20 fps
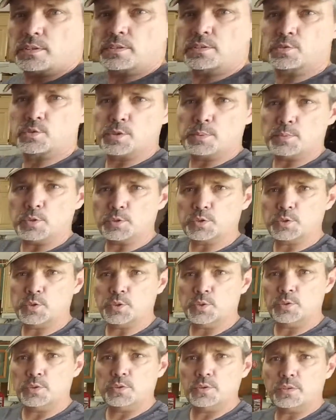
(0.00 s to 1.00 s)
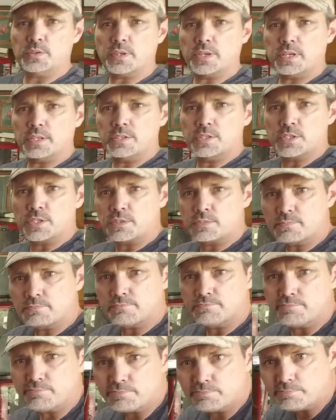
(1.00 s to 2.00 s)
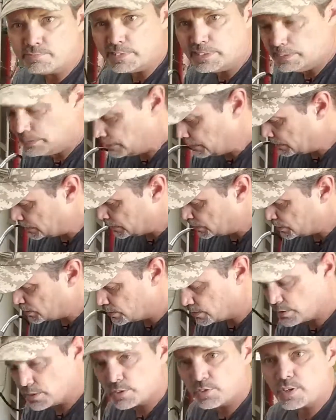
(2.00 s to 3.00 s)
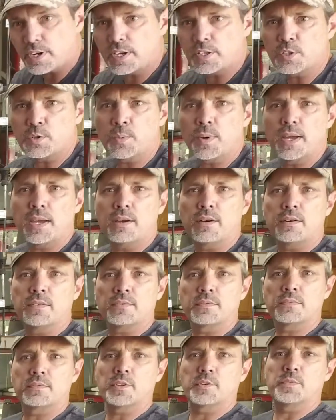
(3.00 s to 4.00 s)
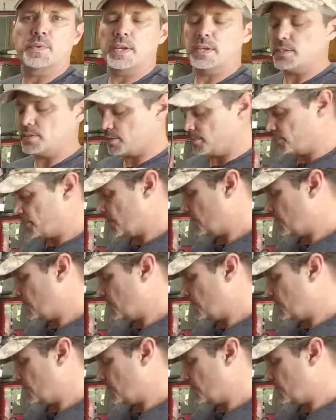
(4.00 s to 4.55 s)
Dremel tool and just grind away on the face.